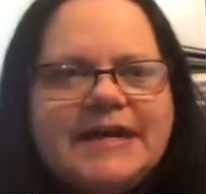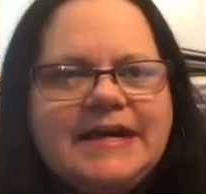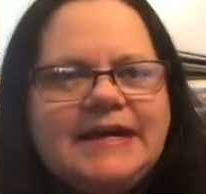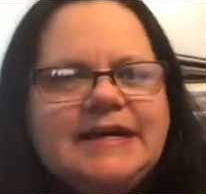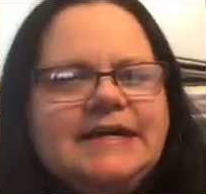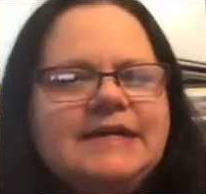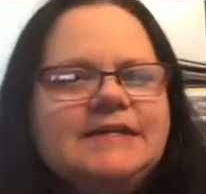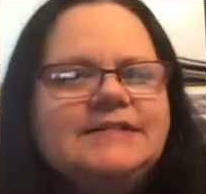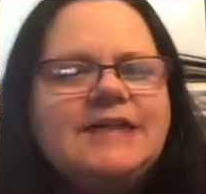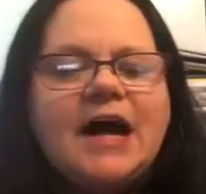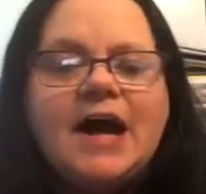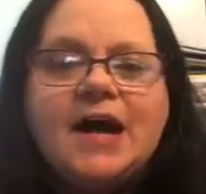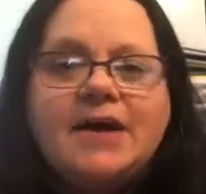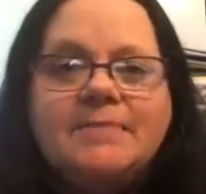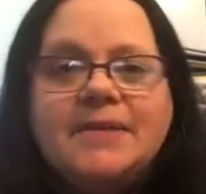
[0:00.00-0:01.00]
and
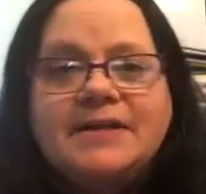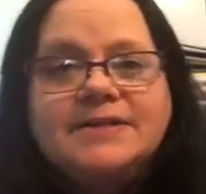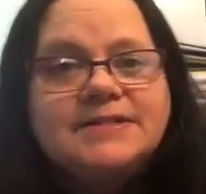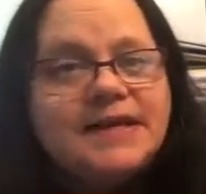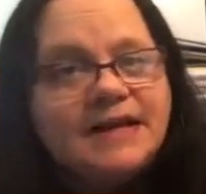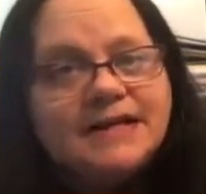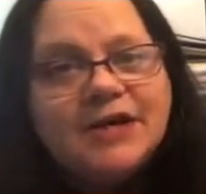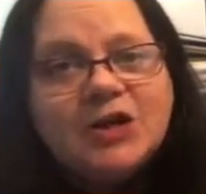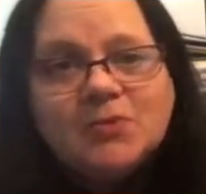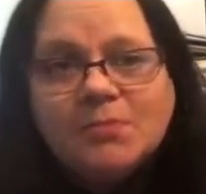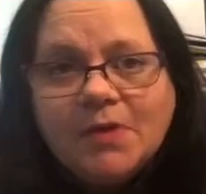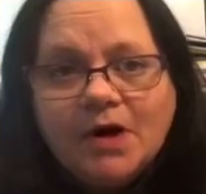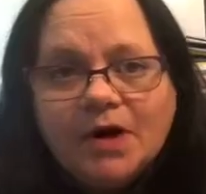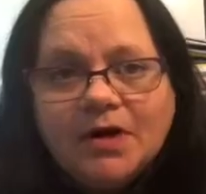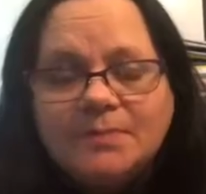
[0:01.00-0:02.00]
I'm a stay at
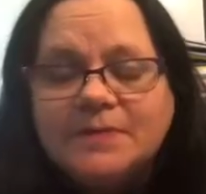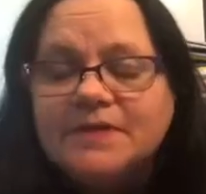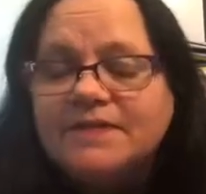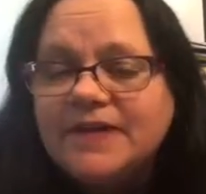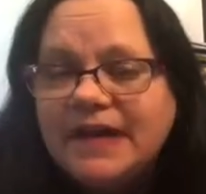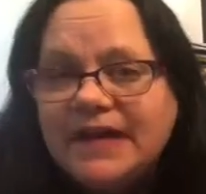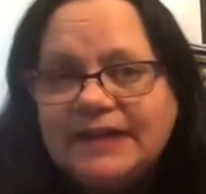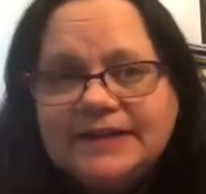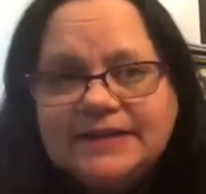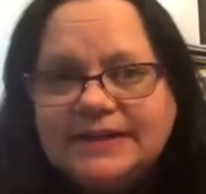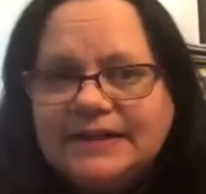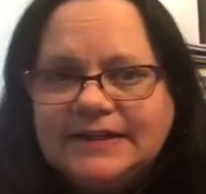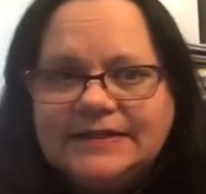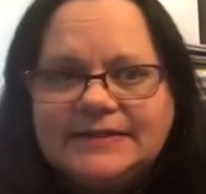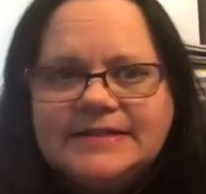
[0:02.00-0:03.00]
home mom of 8
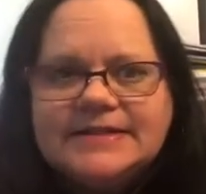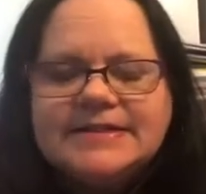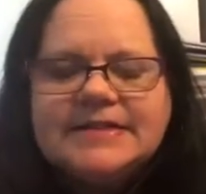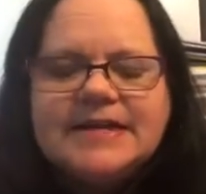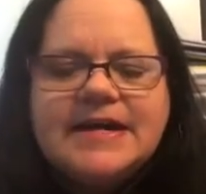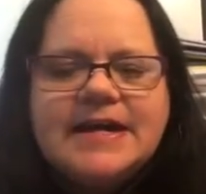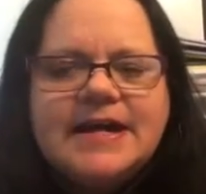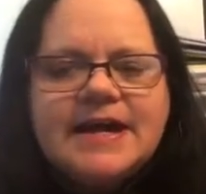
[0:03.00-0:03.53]
kids.